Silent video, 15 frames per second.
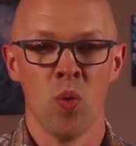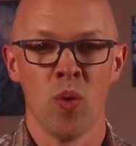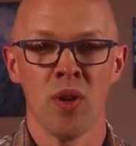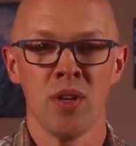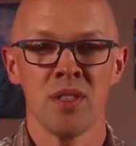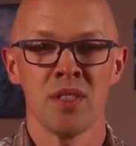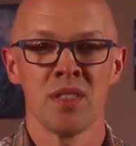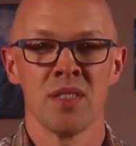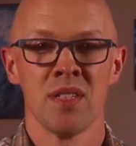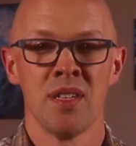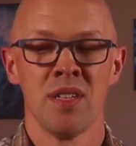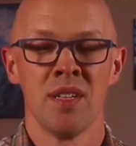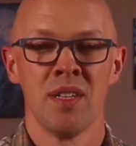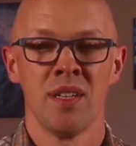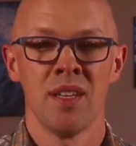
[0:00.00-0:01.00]
worse,
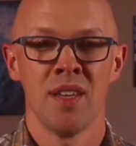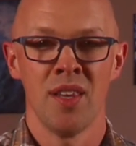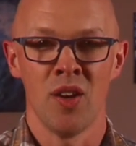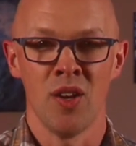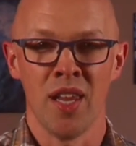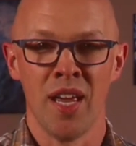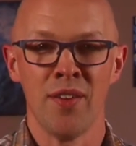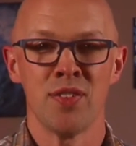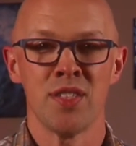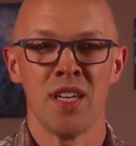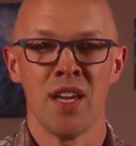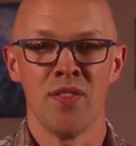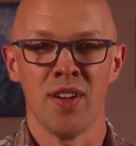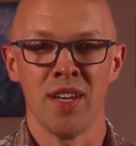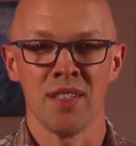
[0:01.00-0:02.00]
their life
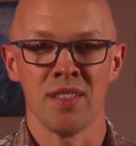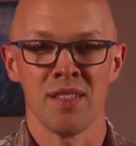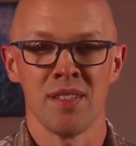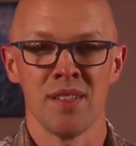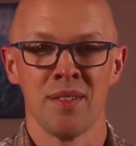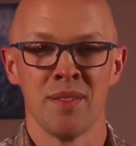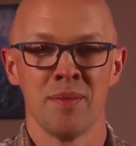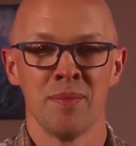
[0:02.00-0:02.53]
savings.